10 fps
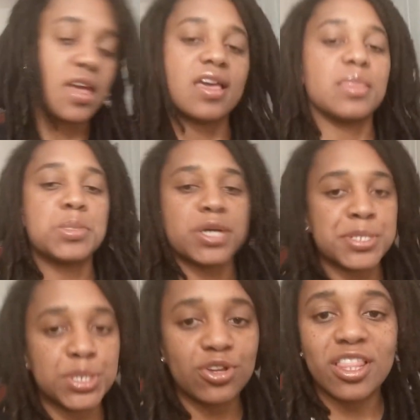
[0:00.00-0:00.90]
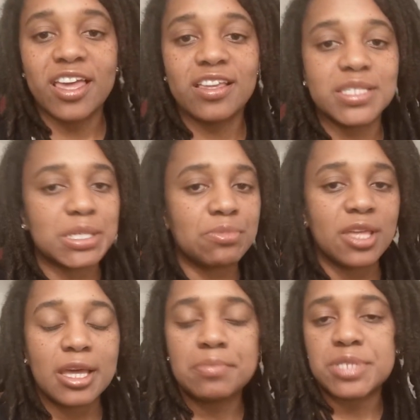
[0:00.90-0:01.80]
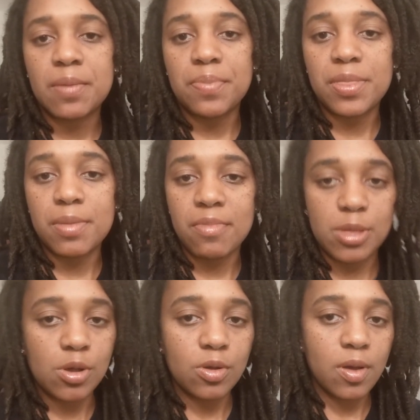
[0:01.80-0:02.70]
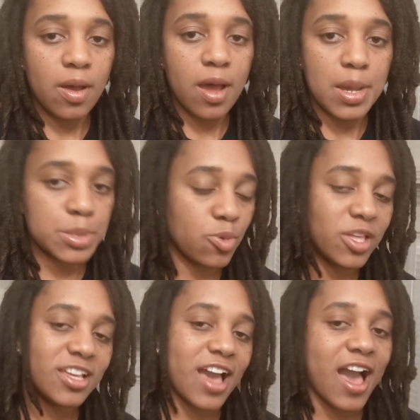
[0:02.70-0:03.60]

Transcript: And if I feel like something comes up in the middle of the week,